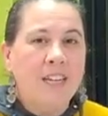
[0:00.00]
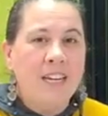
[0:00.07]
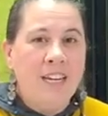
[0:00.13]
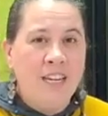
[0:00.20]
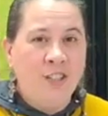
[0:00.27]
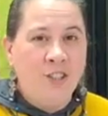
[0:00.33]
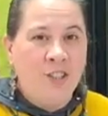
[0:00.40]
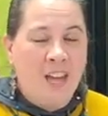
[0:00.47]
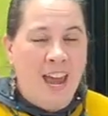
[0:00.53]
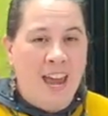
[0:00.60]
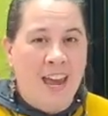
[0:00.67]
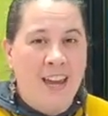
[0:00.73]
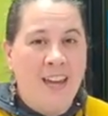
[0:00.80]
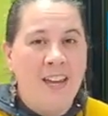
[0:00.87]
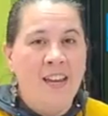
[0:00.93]
each
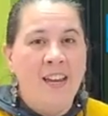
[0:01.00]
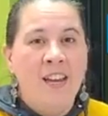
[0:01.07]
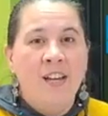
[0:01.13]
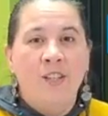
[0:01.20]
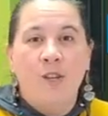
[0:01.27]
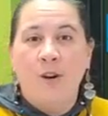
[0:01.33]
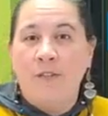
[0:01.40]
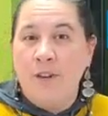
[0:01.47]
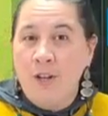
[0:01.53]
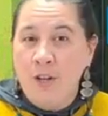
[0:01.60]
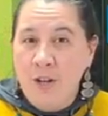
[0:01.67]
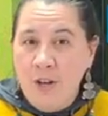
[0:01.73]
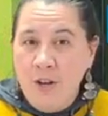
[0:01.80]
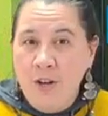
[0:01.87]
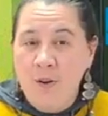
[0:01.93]
day. So if you're
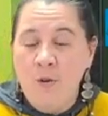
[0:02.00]
new